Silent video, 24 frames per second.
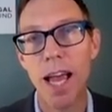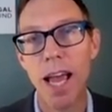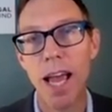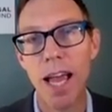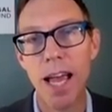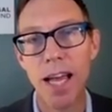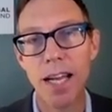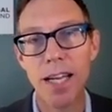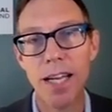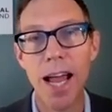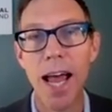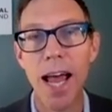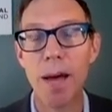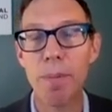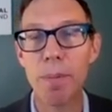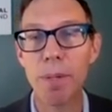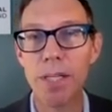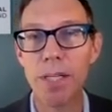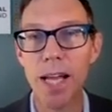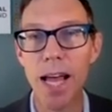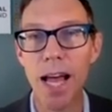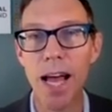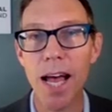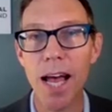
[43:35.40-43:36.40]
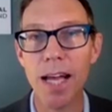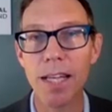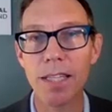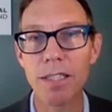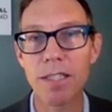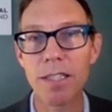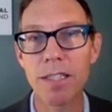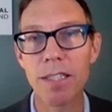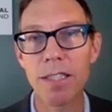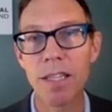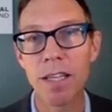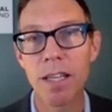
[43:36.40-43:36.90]
and
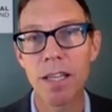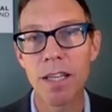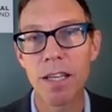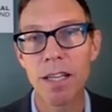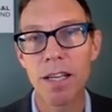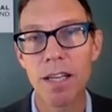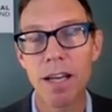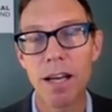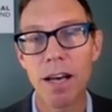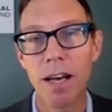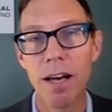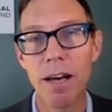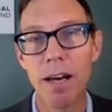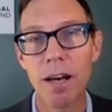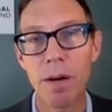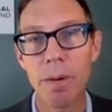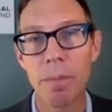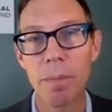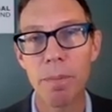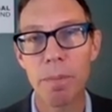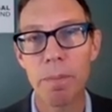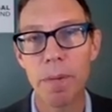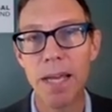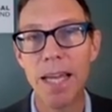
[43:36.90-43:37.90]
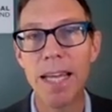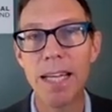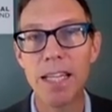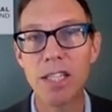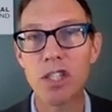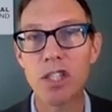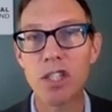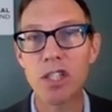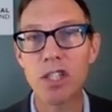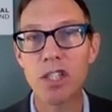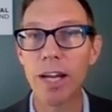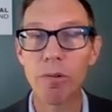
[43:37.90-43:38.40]
habitats
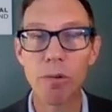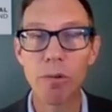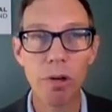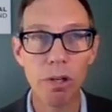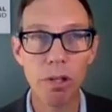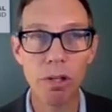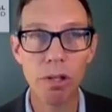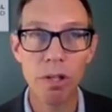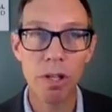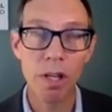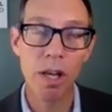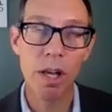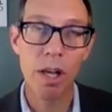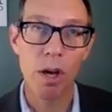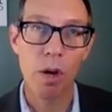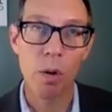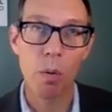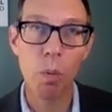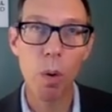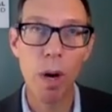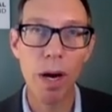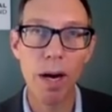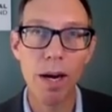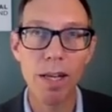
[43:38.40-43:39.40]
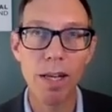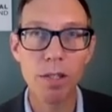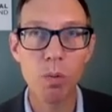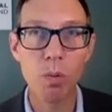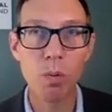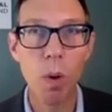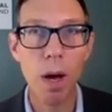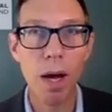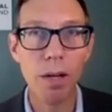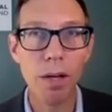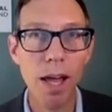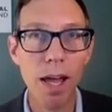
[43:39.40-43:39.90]
in general. Whereas
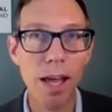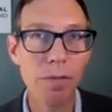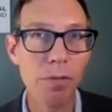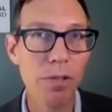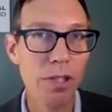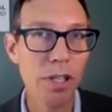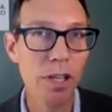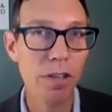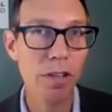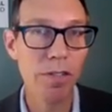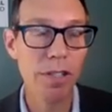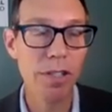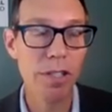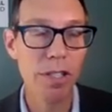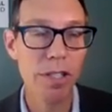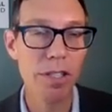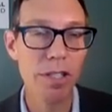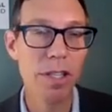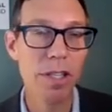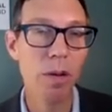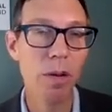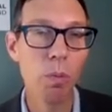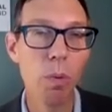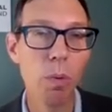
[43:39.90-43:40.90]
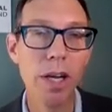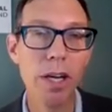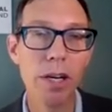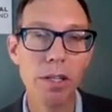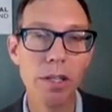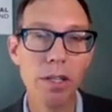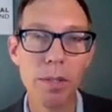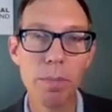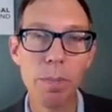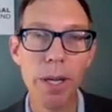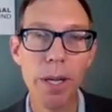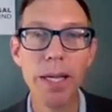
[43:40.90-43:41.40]
Wildlife Services that we
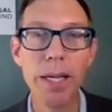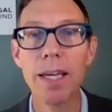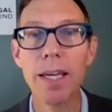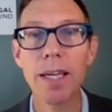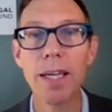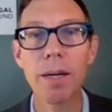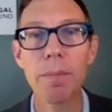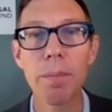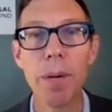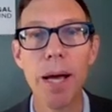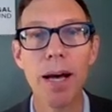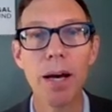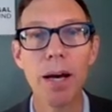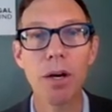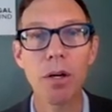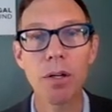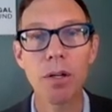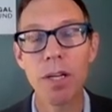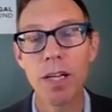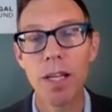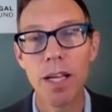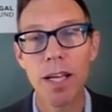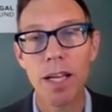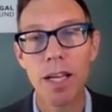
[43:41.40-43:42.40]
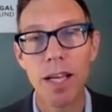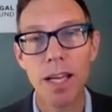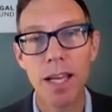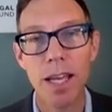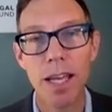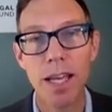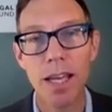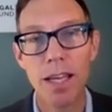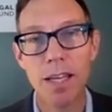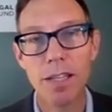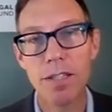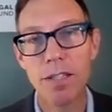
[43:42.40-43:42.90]
are speaking about
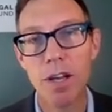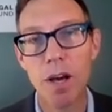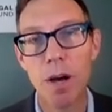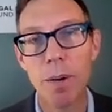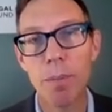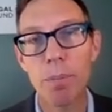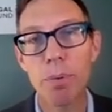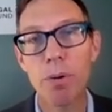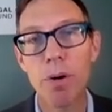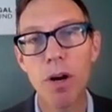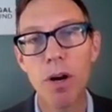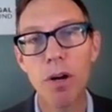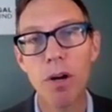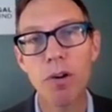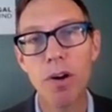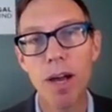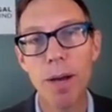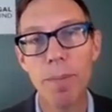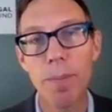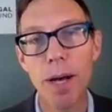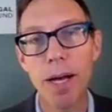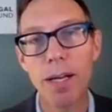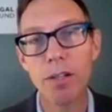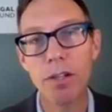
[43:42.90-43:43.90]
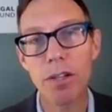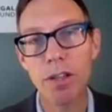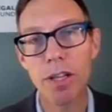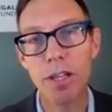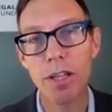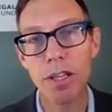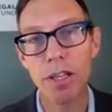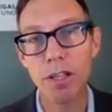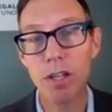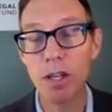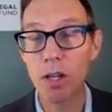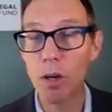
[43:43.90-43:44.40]
is a program under
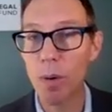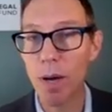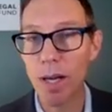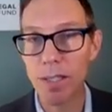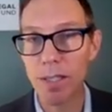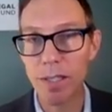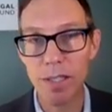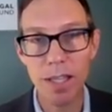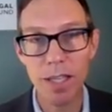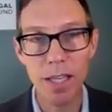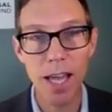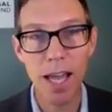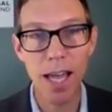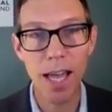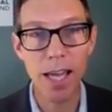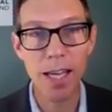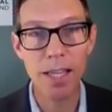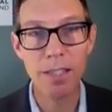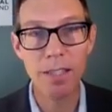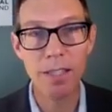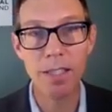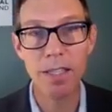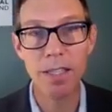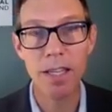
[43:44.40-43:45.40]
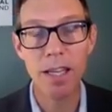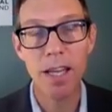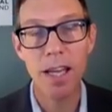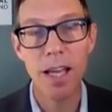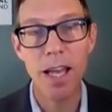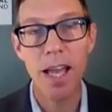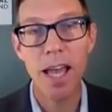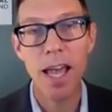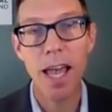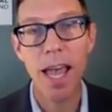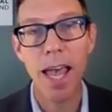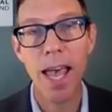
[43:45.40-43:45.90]
the USDA's
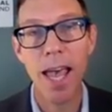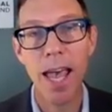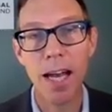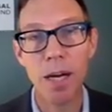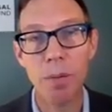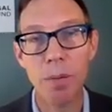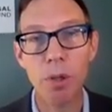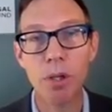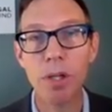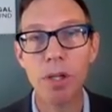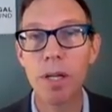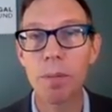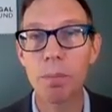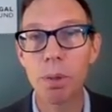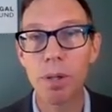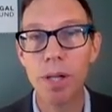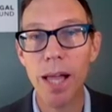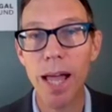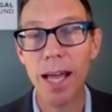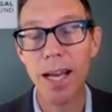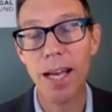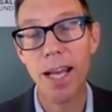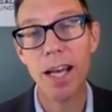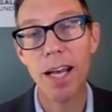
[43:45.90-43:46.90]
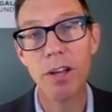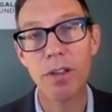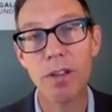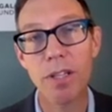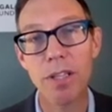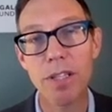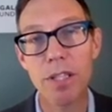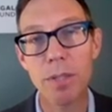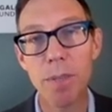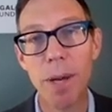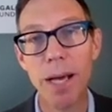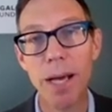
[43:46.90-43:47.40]
Animal and Plant
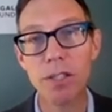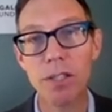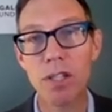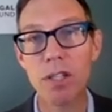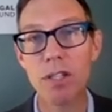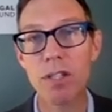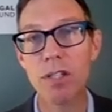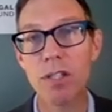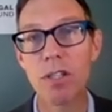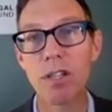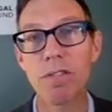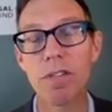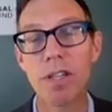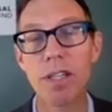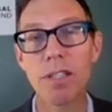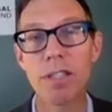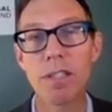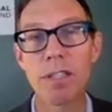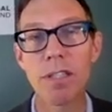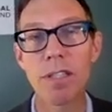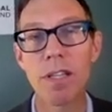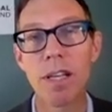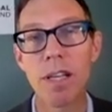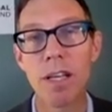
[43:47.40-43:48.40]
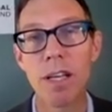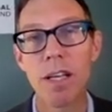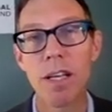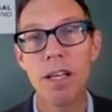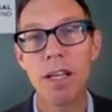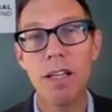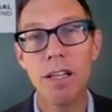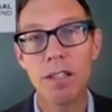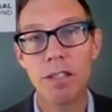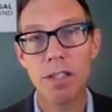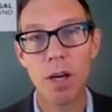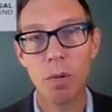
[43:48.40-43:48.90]
Health Inspection Service.
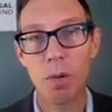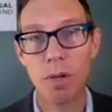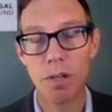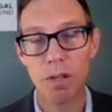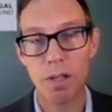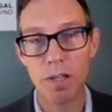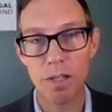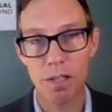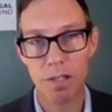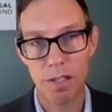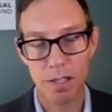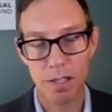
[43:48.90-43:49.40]
So it,